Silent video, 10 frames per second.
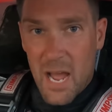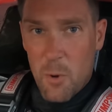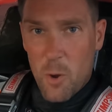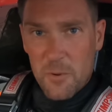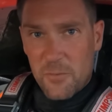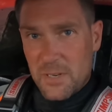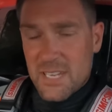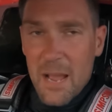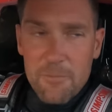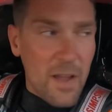I'm hoping for a
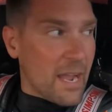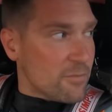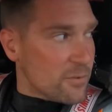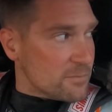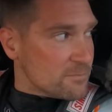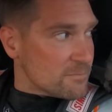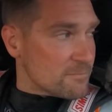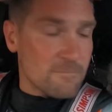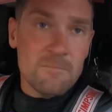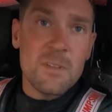top five.
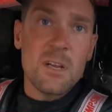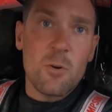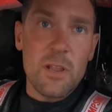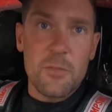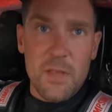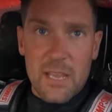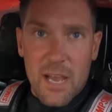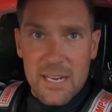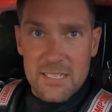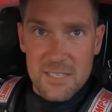What do you think,
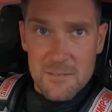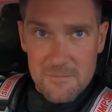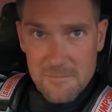Onyx?